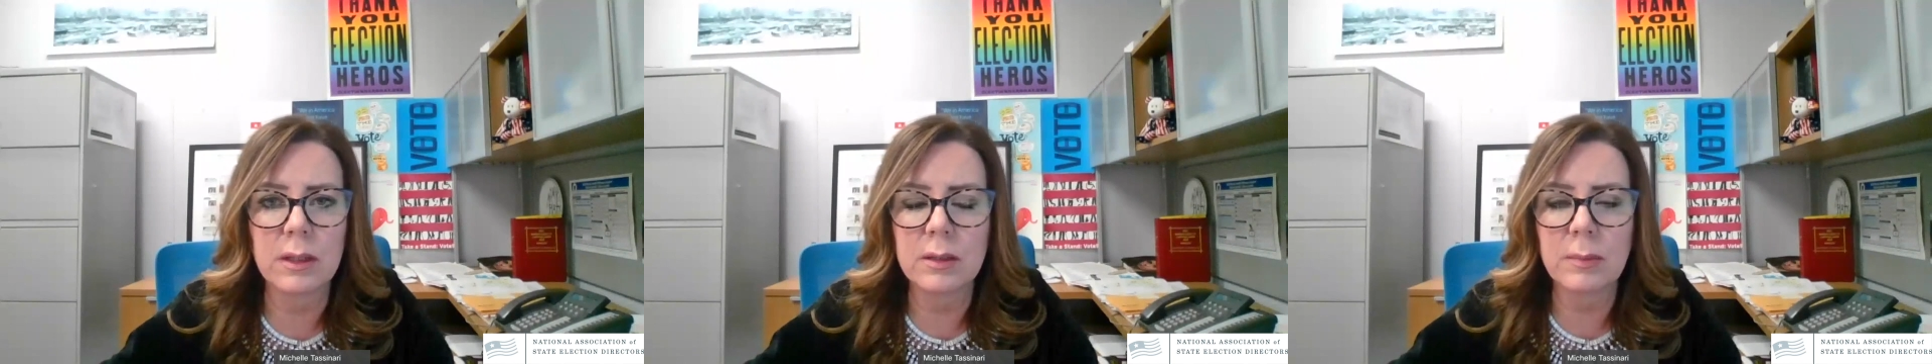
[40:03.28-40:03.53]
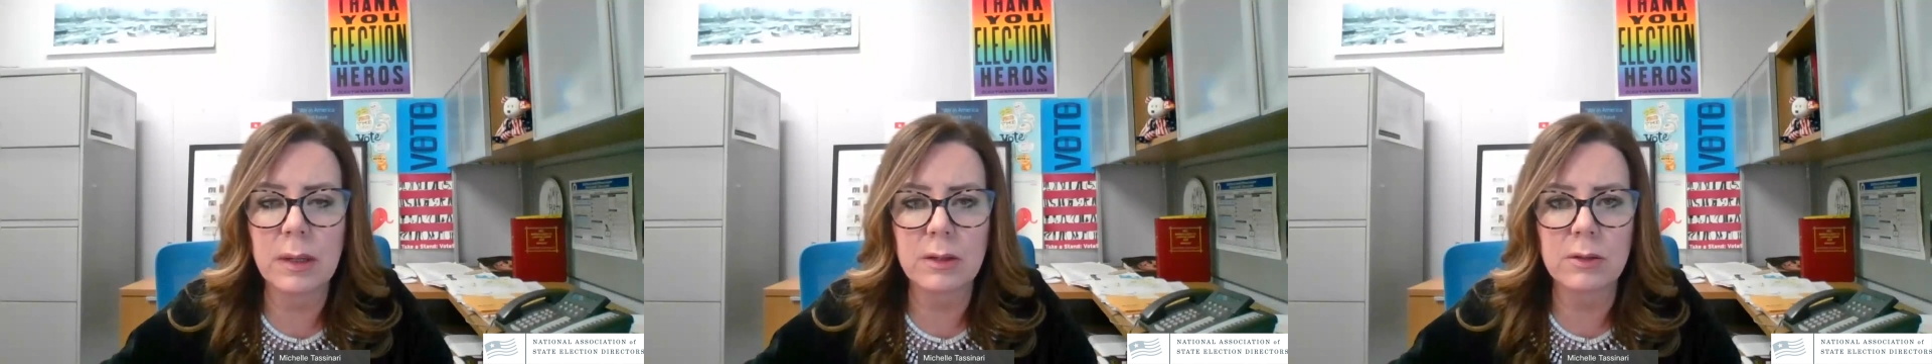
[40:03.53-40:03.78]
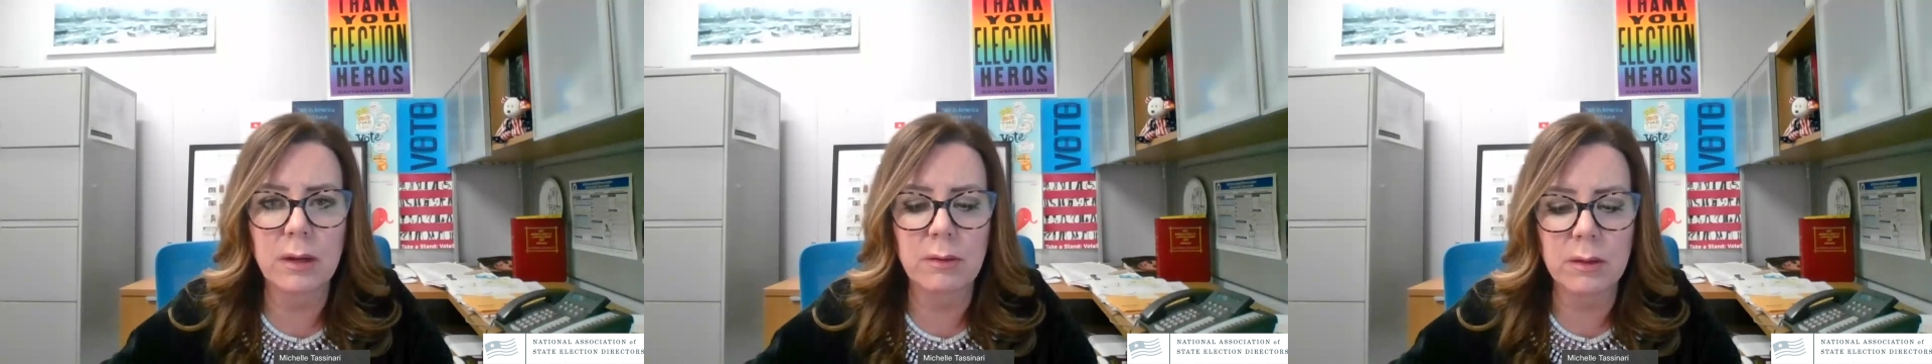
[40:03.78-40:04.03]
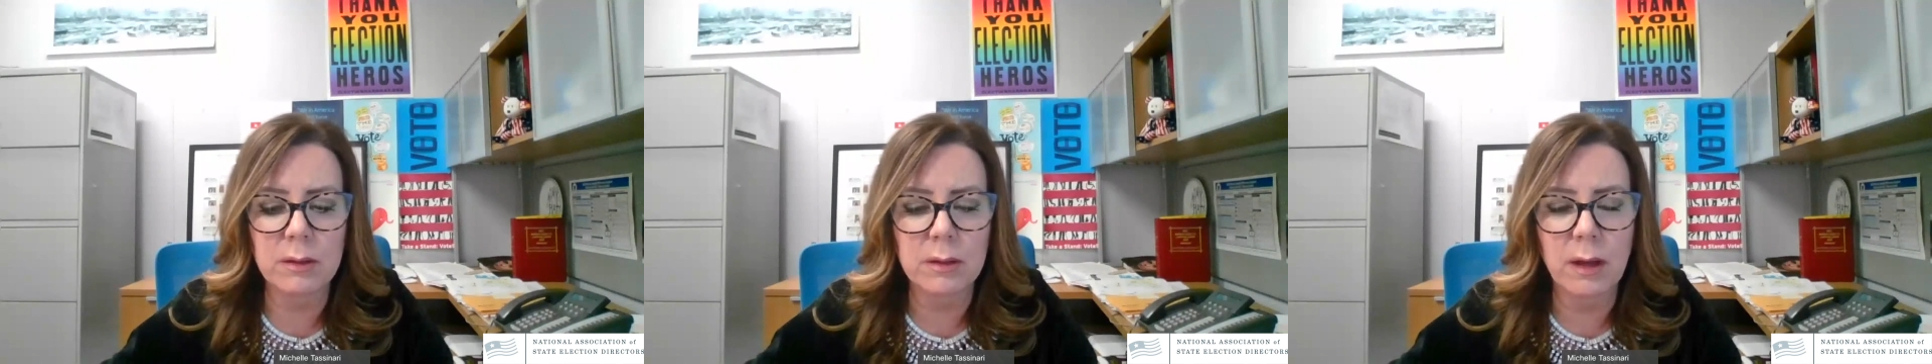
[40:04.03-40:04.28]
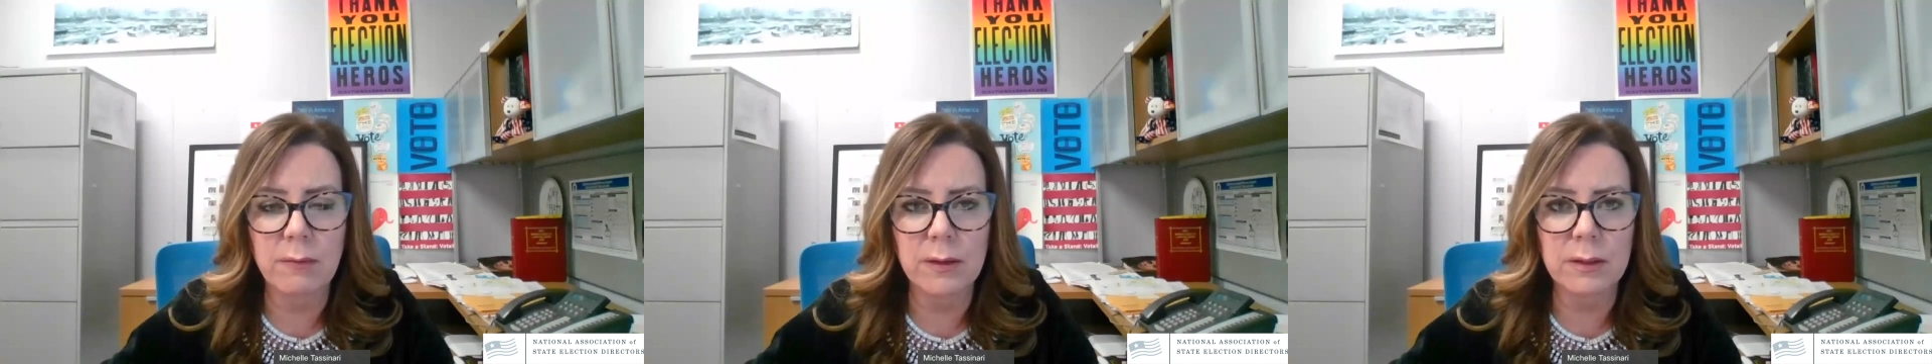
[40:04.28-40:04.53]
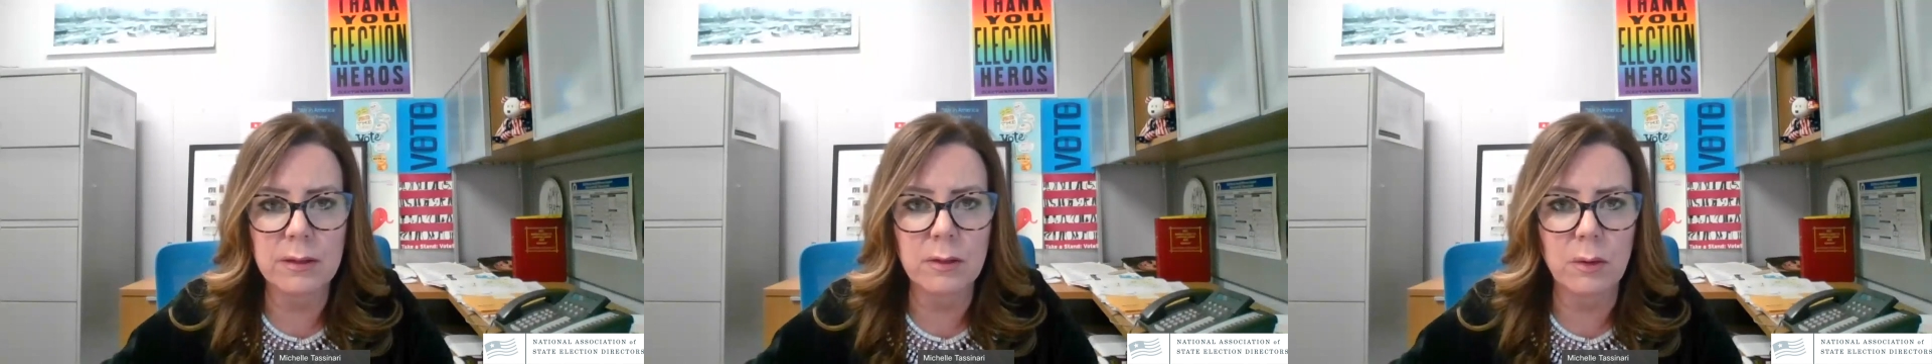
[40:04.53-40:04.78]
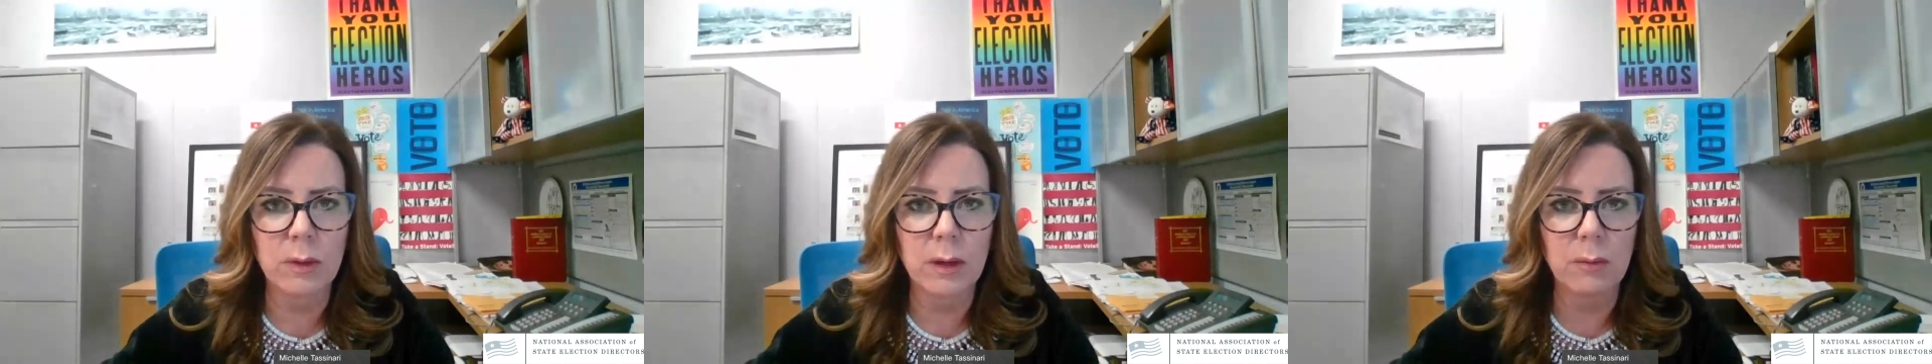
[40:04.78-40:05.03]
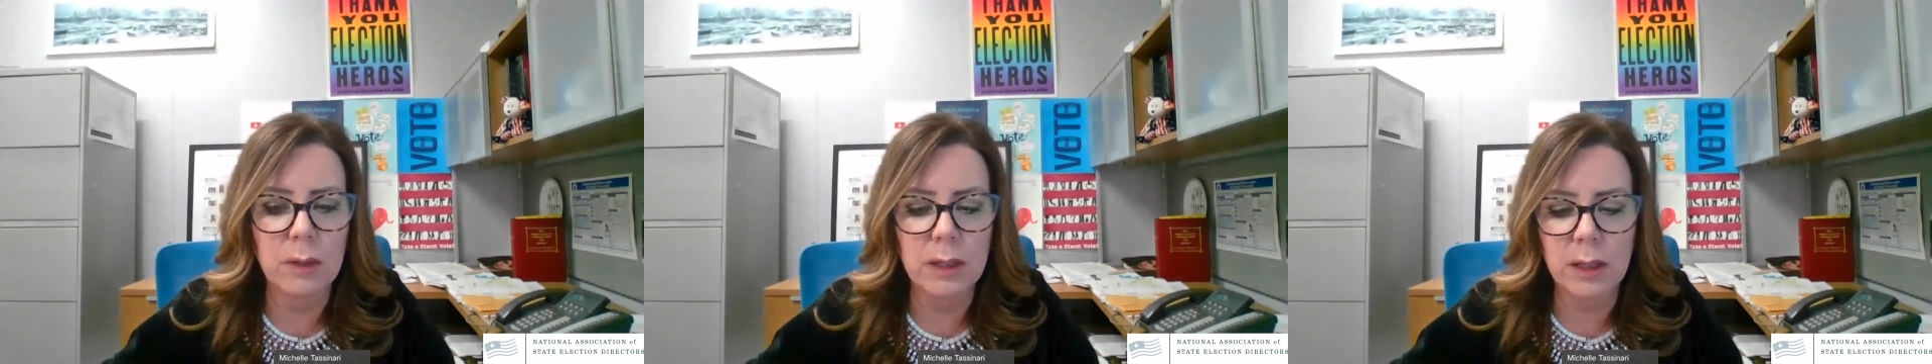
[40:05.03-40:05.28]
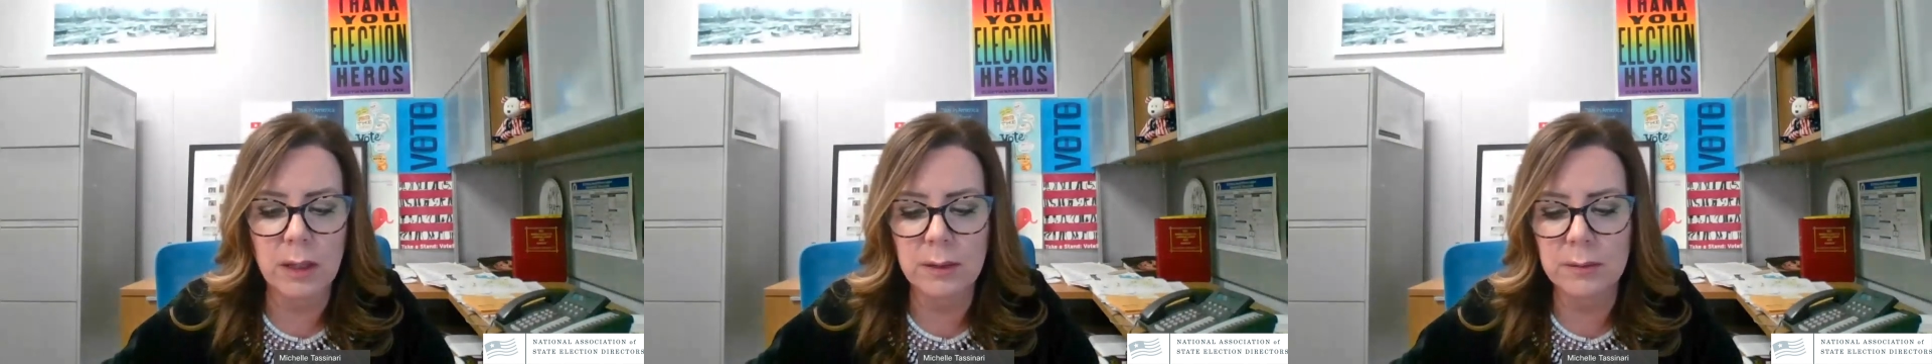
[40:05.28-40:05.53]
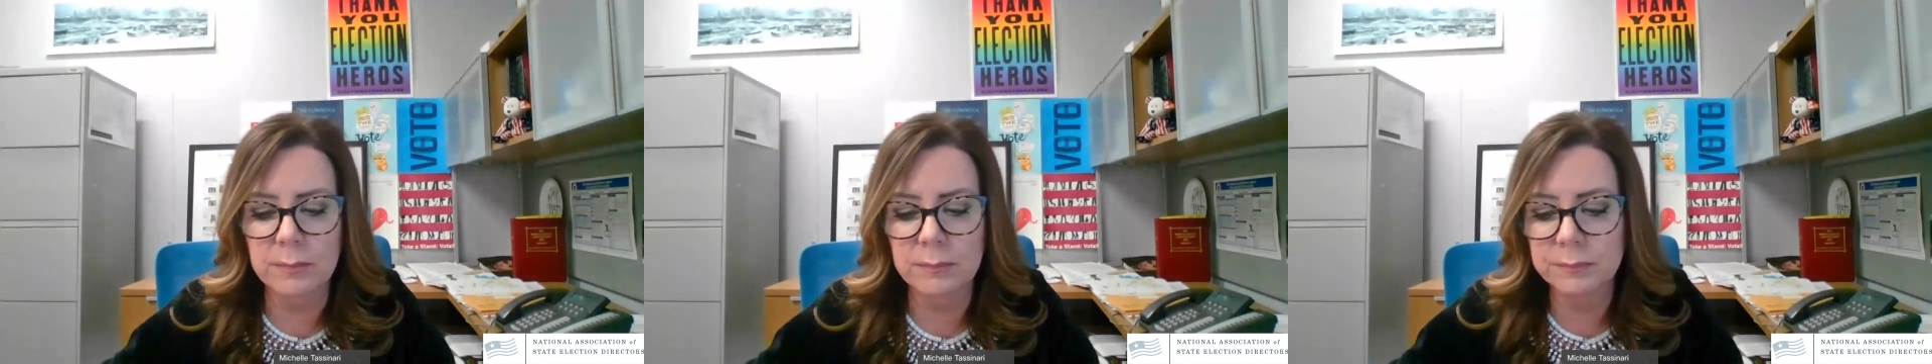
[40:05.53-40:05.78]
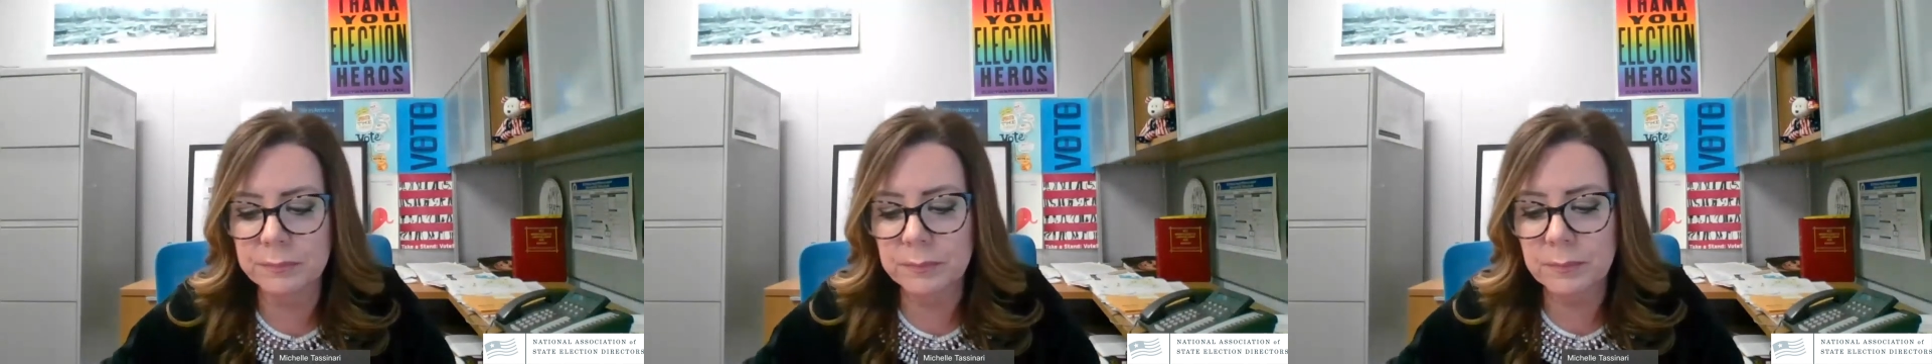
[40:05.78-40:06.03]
the Inspector General's office, so that we can